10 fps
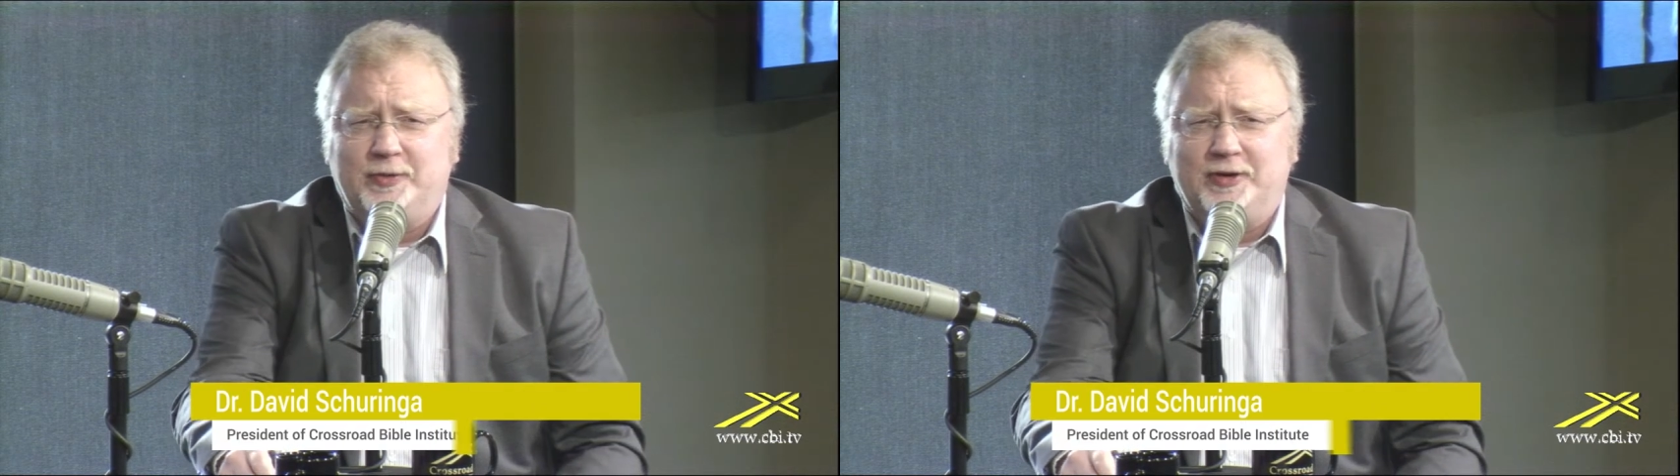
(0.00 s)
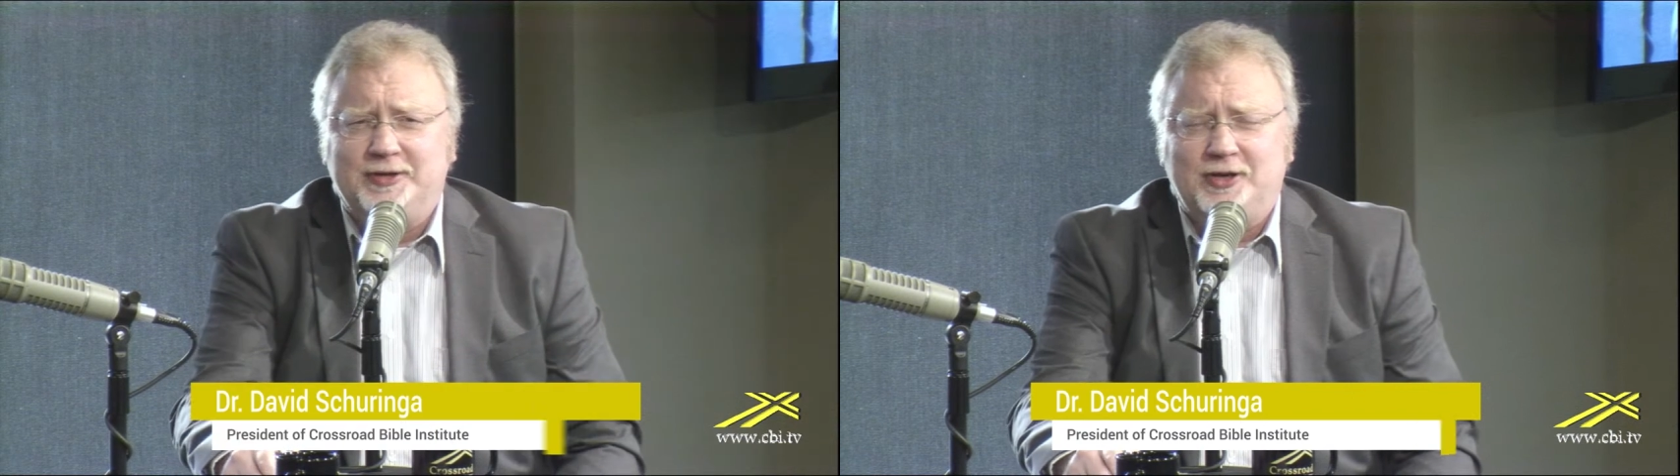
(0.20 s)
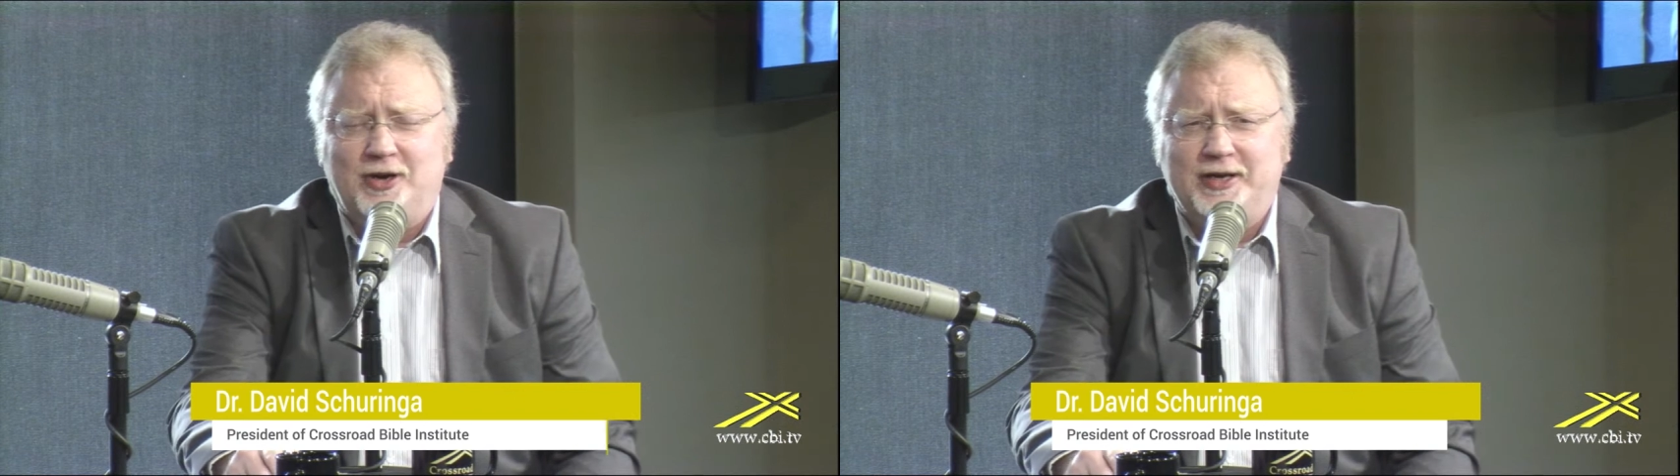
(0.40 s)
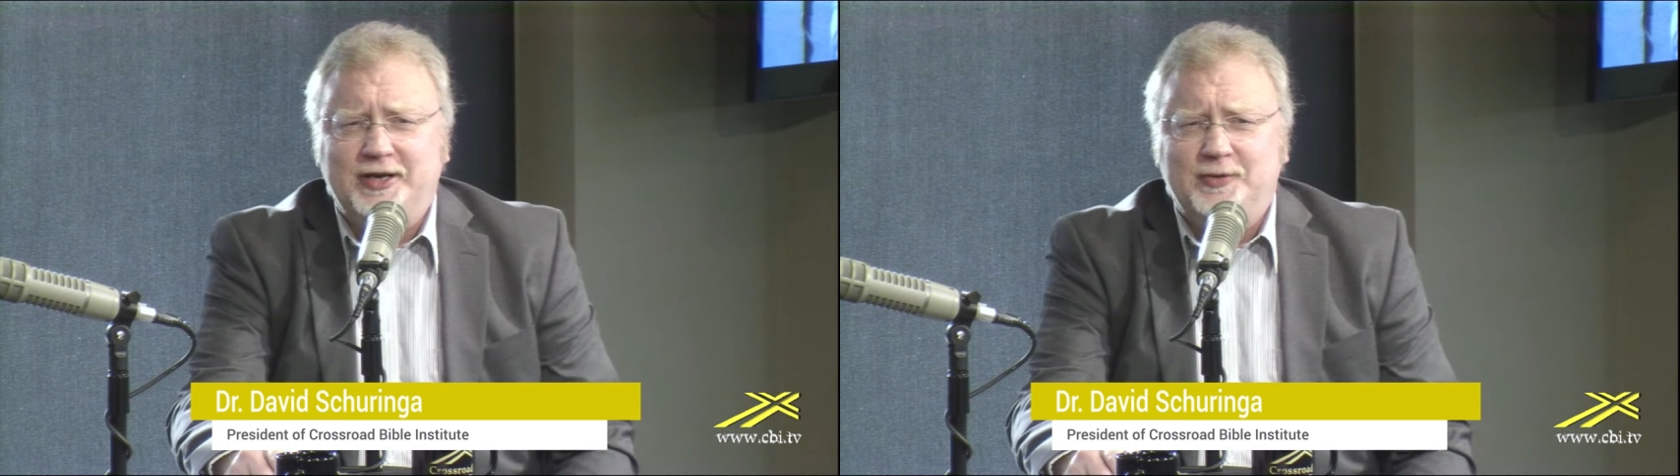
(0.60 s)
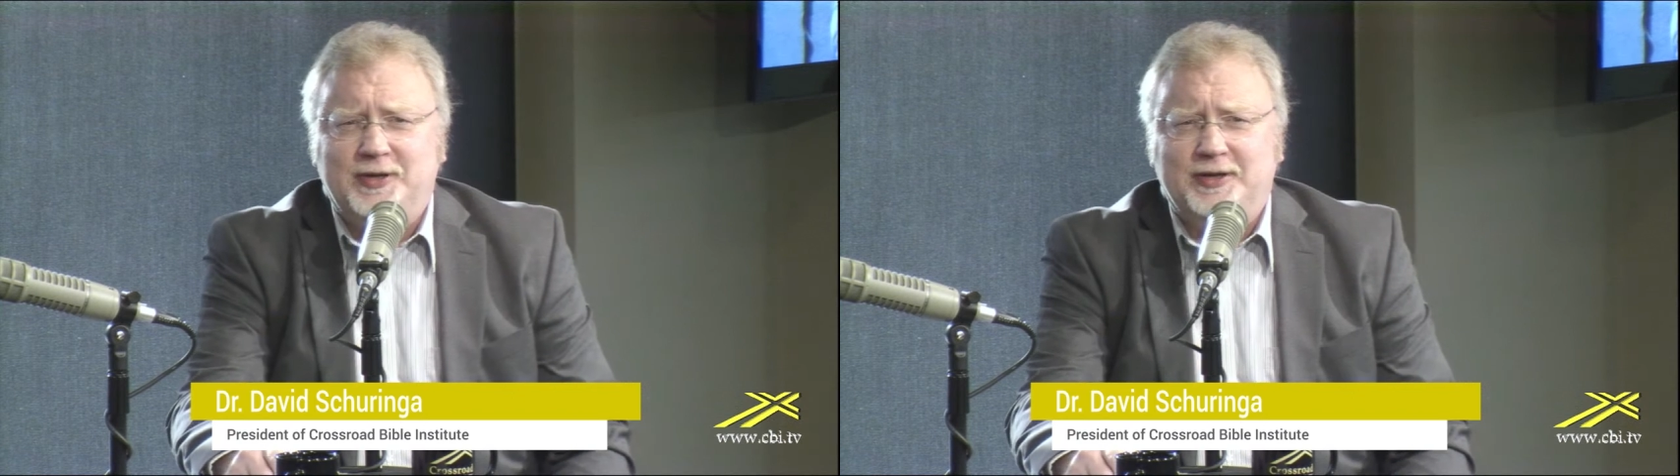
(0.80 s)
We're
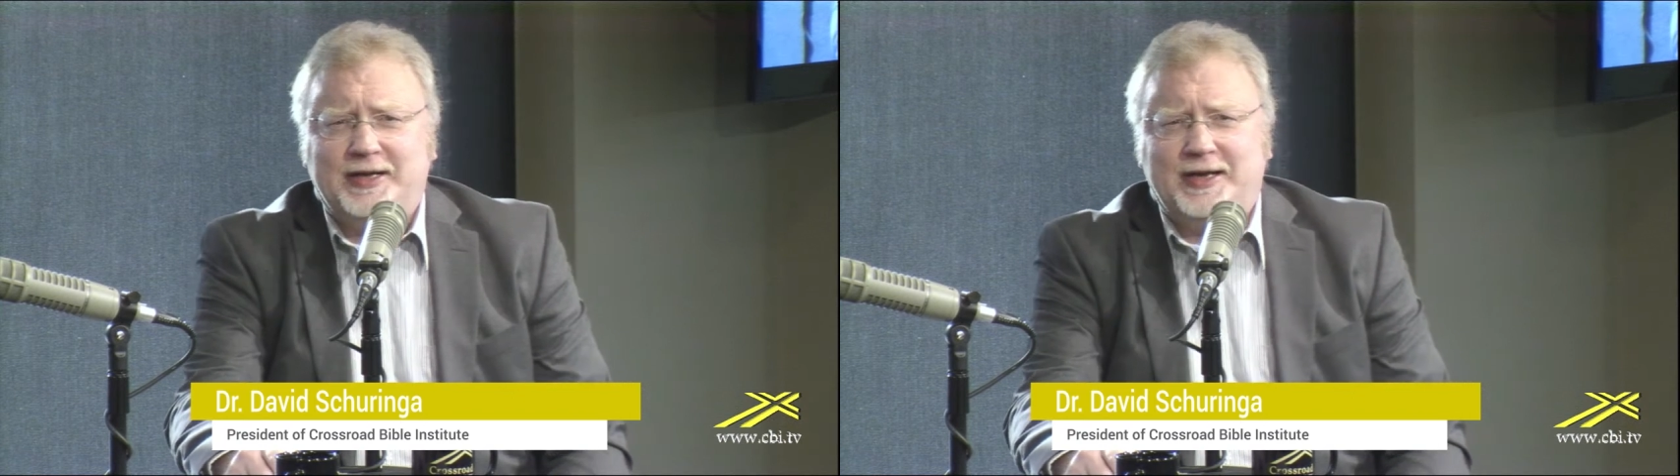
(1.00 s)
talking with